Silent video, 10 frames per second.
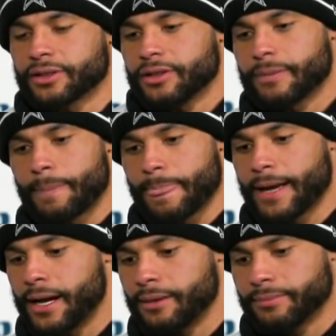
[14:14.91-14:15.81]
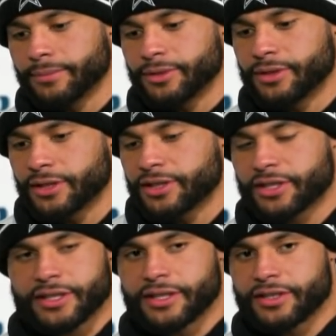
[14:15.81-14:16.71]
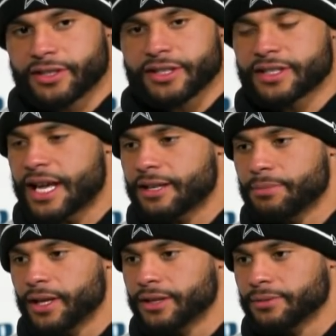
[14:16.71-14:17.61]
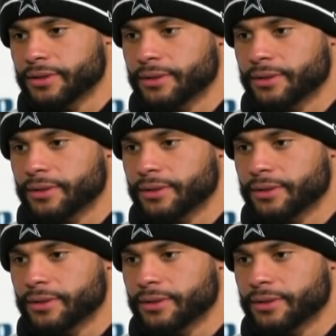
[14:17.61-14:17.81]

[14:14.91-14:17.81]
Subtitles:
So just a stat, to be honest with you.